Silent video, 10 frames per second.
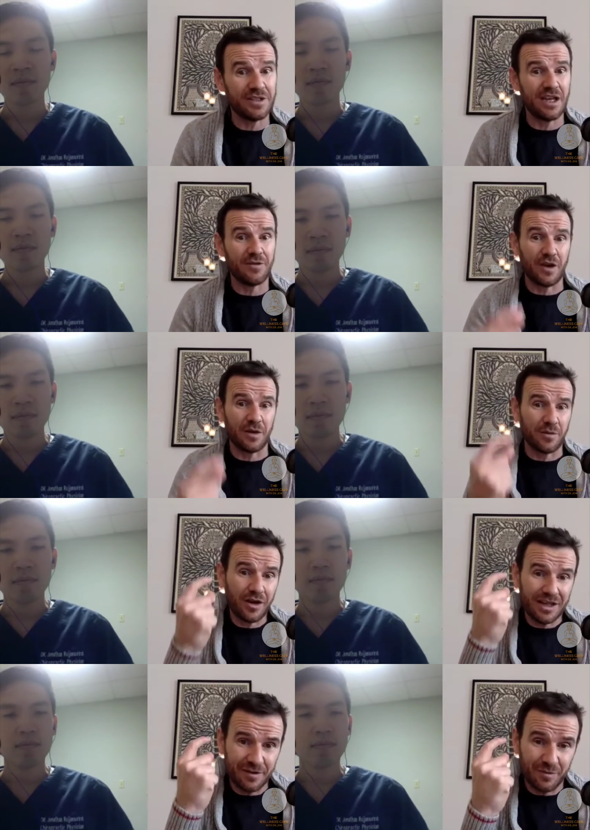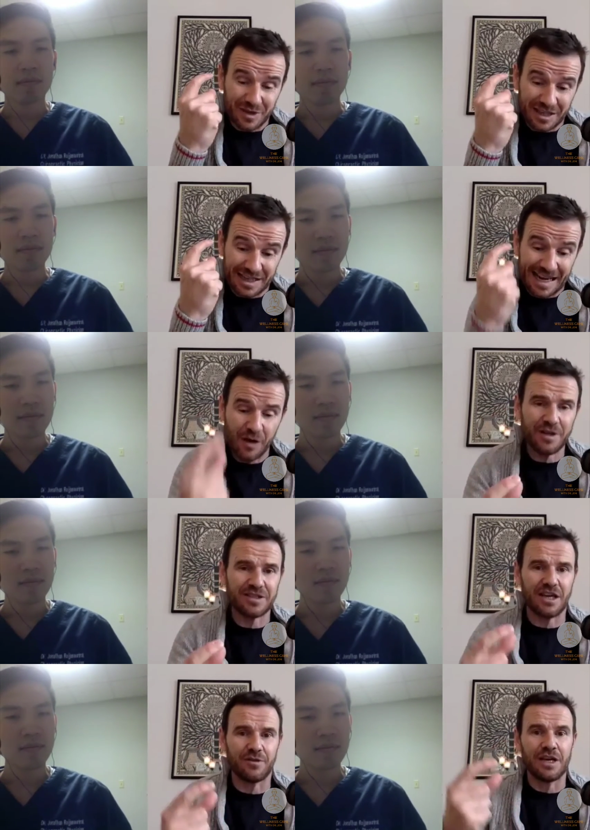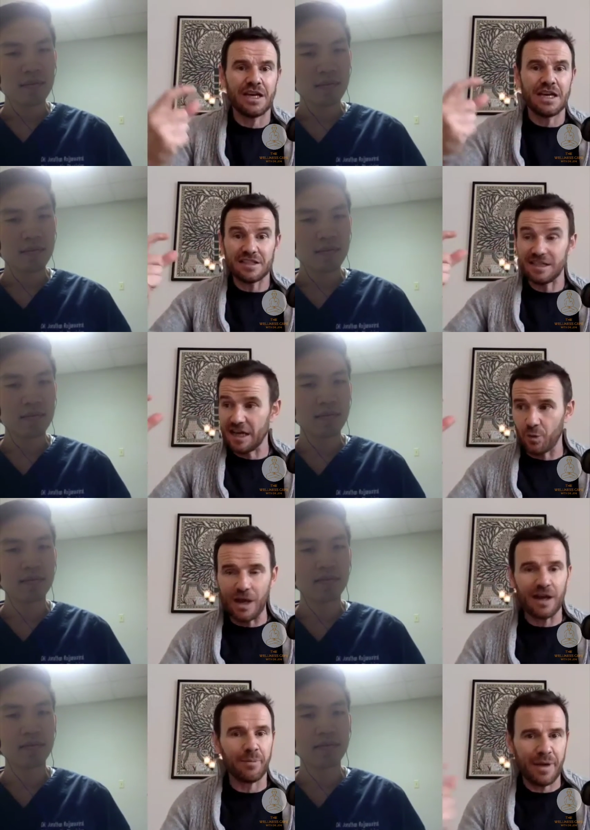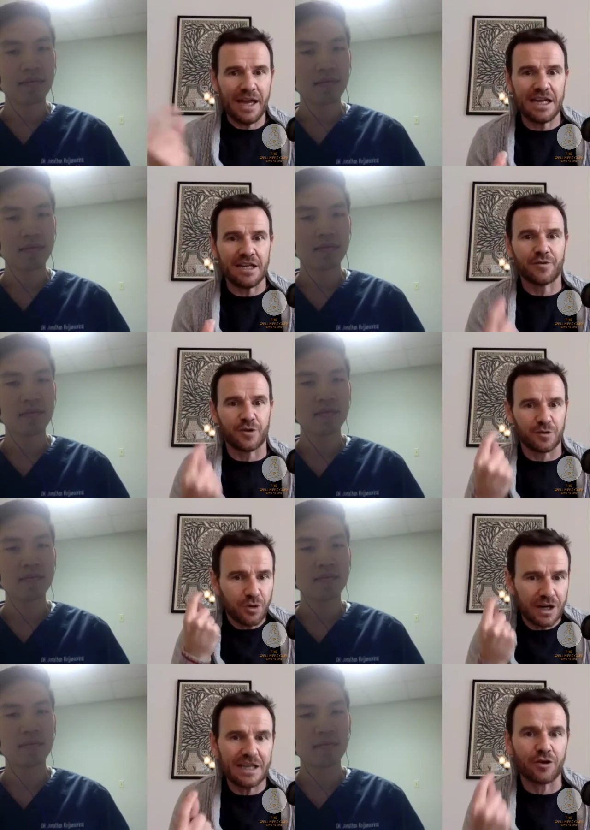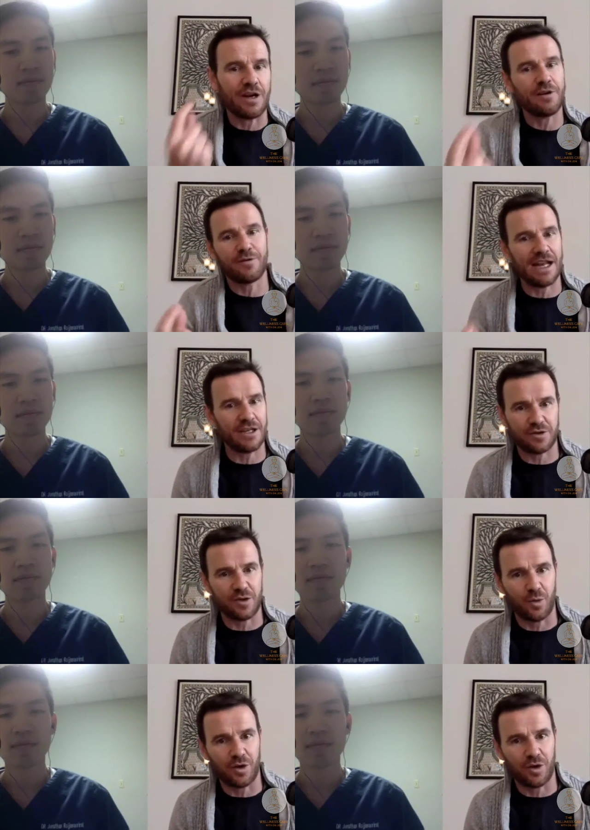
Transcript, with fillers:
Speaker 1: myself, I'm not going to give, allow myself to get well paid for bringing great value to the